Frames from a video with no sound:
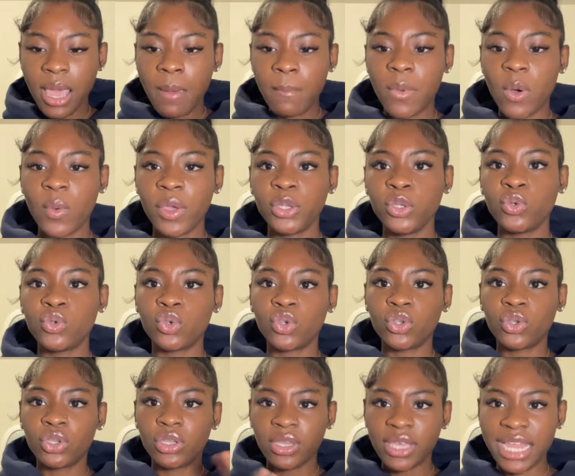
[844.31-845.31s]
but when you
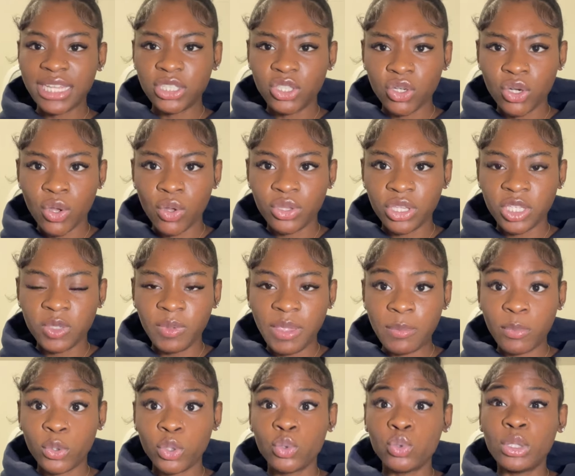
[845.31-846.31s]
get to know these
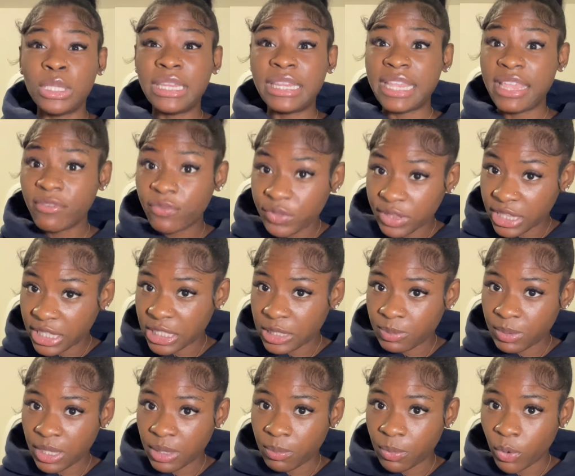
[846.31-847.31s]
people you live with these
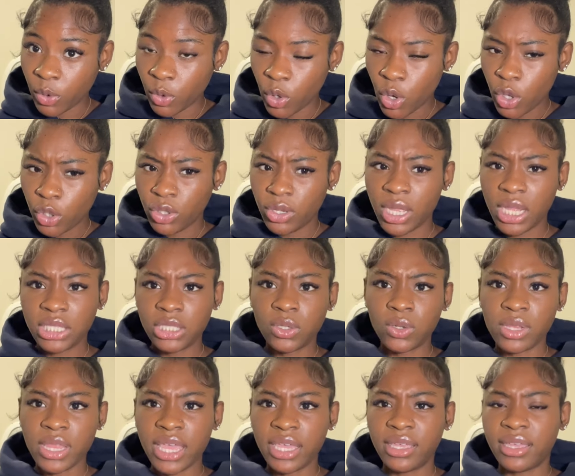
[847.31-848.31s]
people you get to know
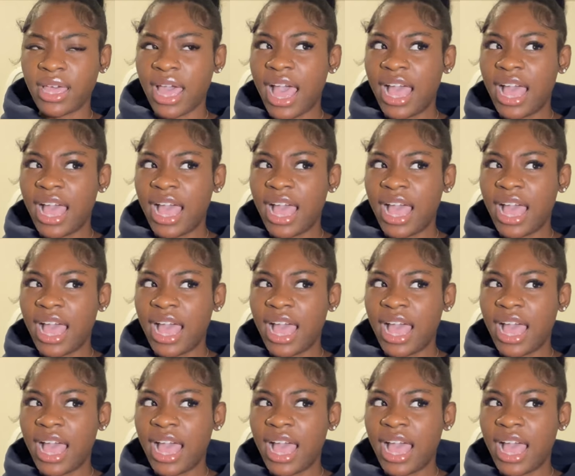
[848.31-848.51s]
like